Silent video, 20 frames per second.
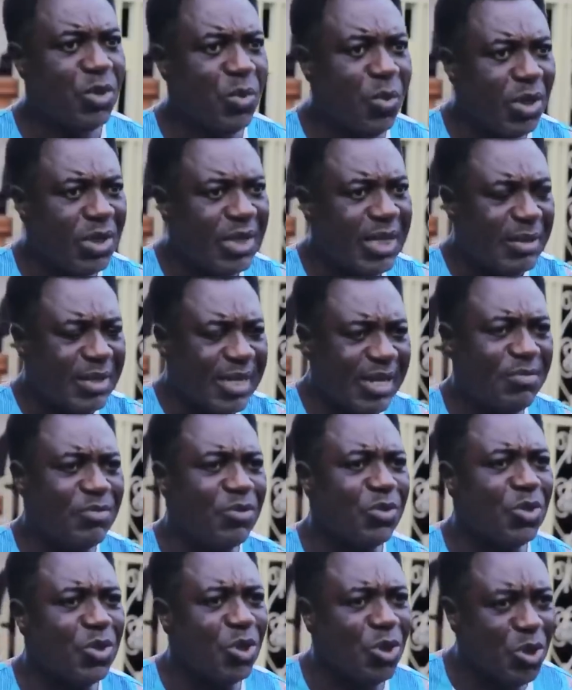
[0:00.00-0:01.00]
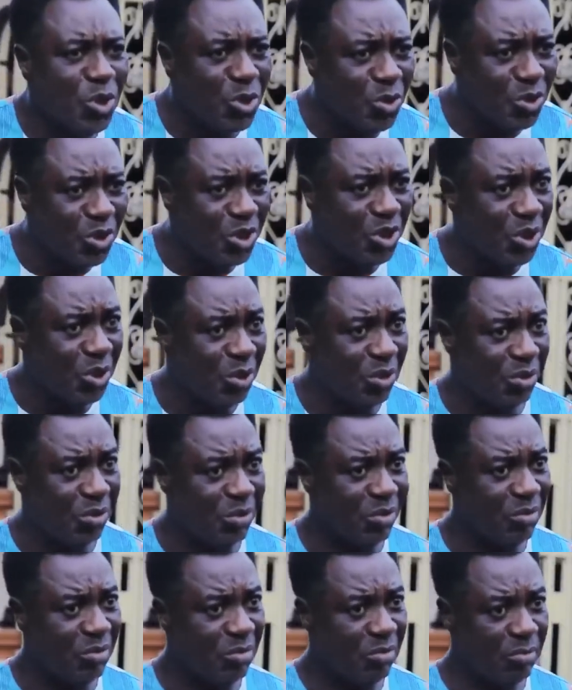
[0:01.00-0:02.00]
why do you want the devil to
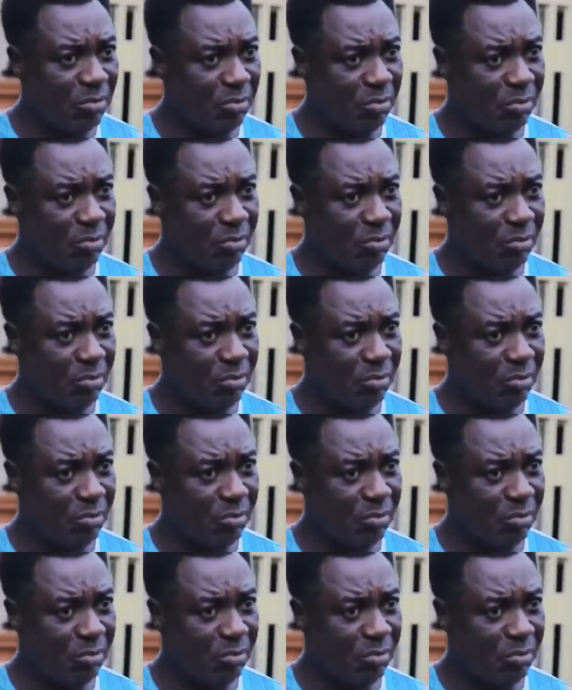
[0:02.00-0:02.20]
use you?